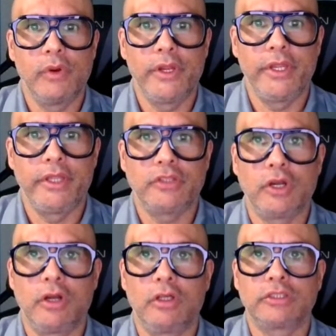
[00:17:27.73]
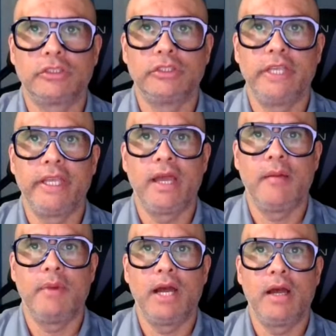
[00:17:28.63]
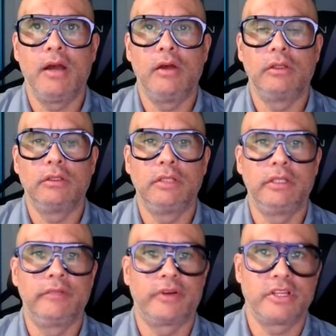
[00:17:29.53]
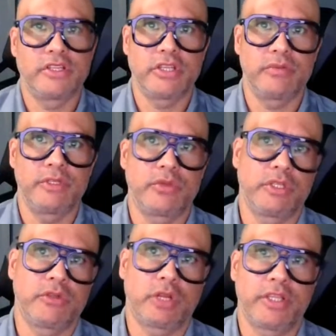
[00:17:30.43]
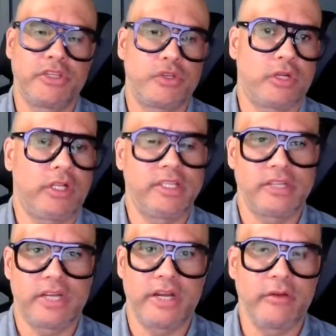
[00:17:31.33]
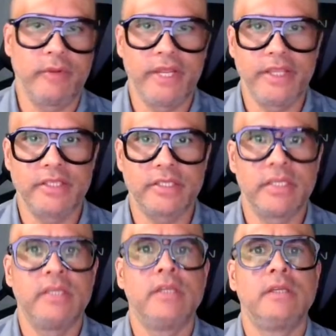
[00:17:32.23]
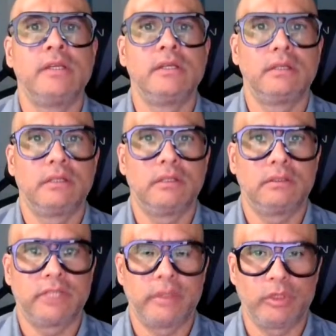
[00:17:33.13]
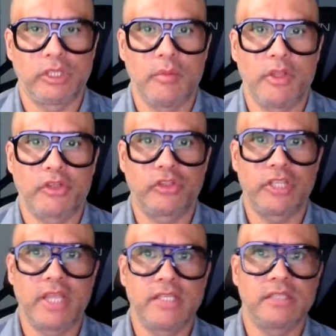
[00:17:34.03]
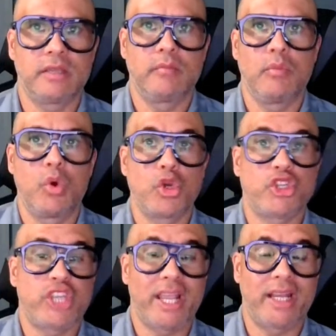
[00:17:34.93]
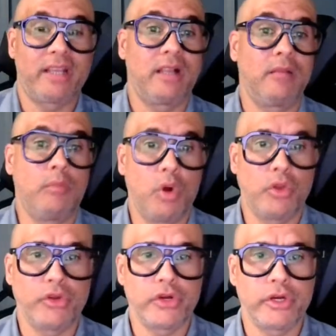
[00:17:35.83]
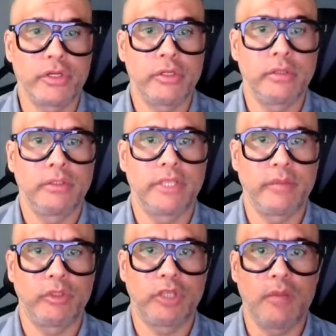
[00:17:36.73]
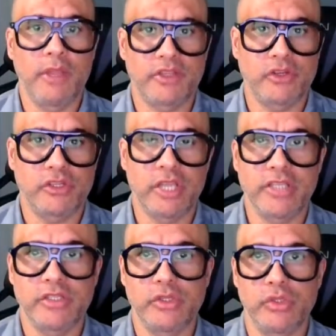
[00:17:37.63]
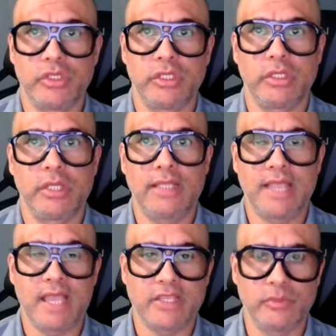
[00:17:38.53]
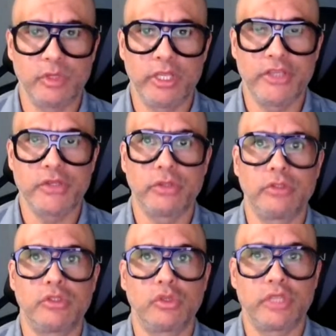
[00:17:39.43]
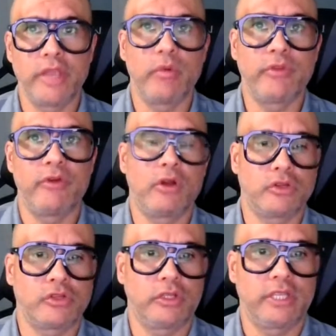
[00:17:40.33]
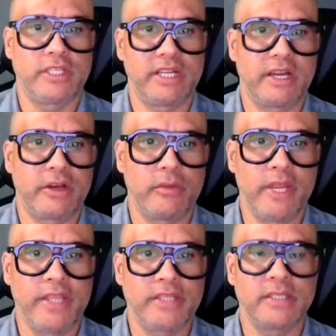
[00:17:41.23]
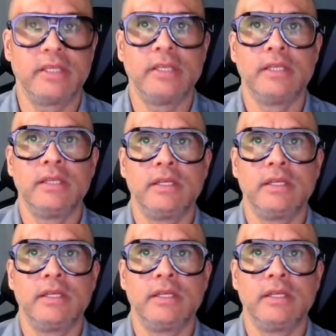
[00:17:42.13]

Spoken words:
we talked today about the differences between traditional scenario based tabletop exercises and more technical, modern tabletop exercise using attack simulation. Today, we focus on the scenario based